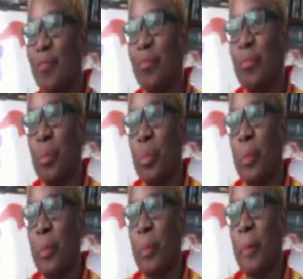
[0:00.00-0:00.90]
So,
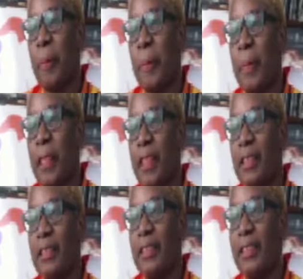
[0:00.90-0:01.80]
how do you
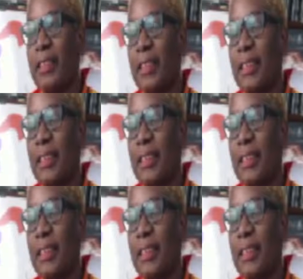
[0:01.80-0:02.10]
define your own